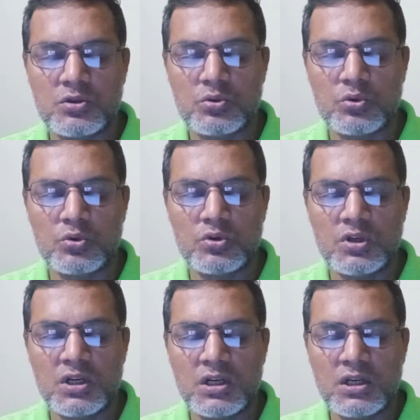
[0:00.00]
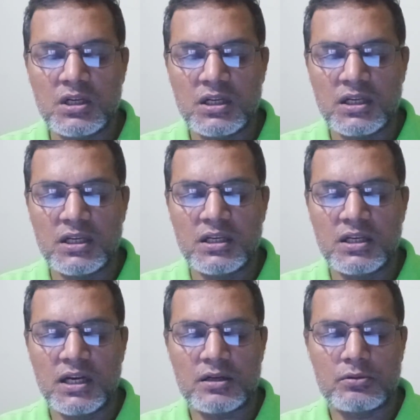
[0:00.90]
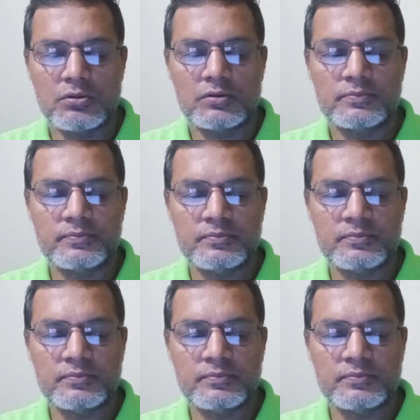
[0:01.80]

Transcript: node in Natron.